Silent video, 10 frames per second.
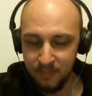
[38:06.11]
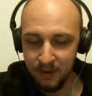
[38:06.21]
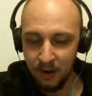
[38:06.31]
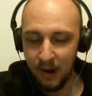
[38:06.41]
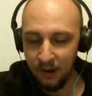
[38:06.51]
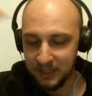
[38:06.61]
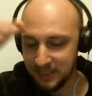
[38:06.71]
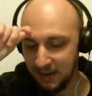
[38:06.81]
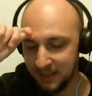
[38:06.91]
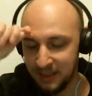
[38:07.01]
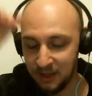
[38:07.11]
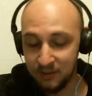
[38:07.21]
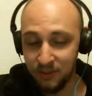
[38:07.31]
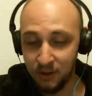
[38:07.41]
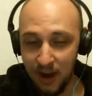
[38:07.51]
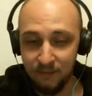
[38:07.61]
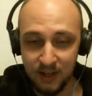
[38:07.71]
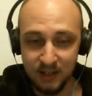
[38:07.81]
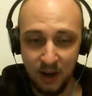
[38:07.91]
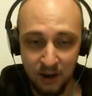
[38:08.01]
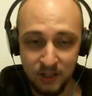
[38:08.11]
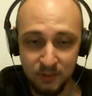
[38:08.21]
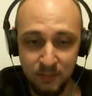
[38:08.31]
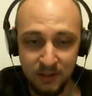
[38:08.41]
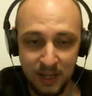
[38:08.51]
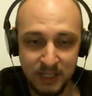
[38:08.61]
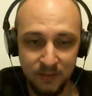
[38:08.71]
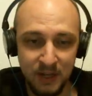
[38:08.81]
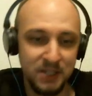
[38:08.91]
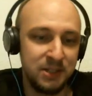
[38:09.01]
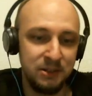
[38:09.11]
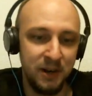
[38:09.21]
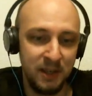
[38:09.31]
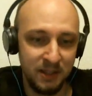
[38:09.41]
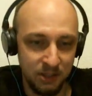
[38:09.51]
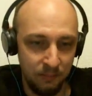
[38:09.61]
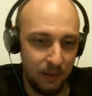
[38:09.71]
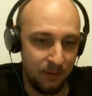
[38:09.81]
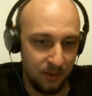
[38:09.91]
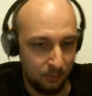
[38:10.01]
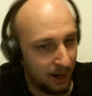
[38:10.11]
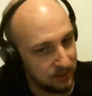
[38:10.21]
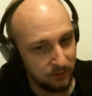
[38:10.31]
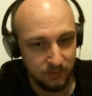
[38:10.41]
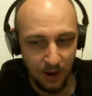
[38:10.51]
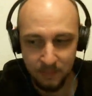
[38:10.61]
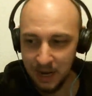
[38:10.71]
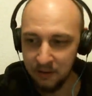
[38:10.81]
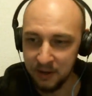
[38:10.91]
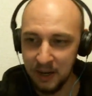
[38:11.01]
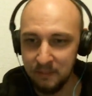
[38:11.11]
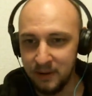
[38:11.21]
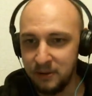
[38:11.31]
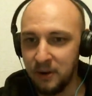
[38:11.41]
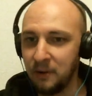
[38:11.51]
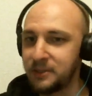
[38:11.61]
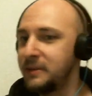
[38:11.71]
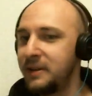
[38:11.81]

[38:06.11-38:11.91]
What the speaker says: How you say it, that the graphic cards would be less of an issue, and so maybe the prices would drop down again, but who knows.